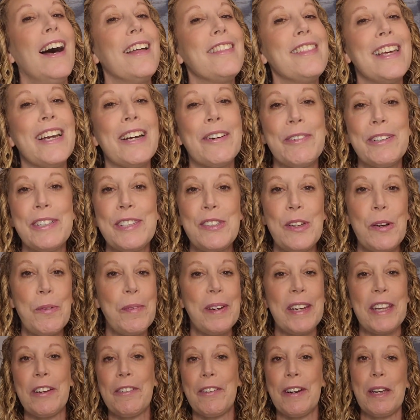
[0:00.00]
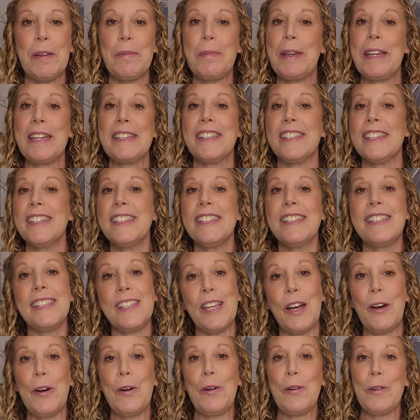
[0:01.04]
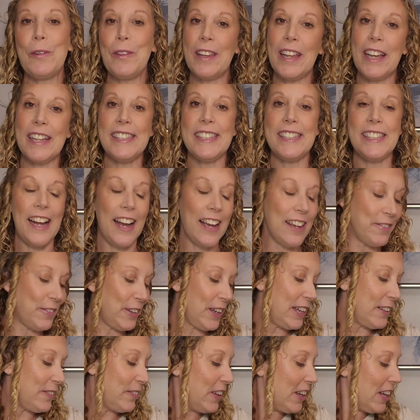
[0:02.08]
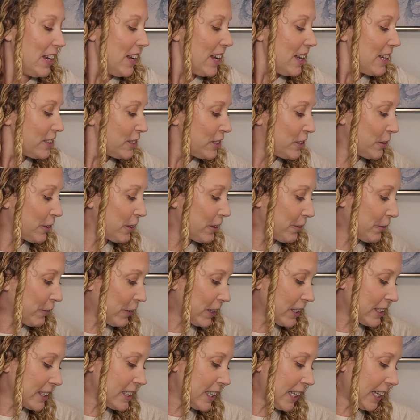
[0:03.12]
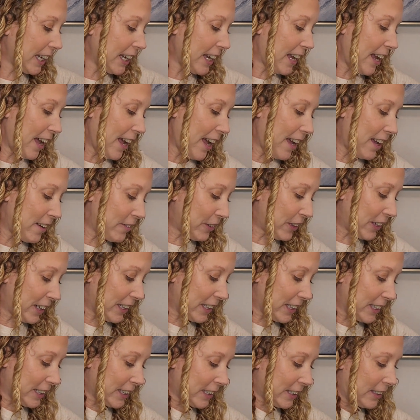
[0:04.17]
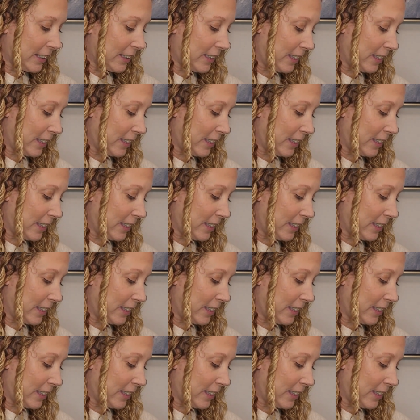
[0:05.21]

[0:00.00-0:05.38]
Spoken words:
There was so many great pieces, so let's dive in. So the first thing I have here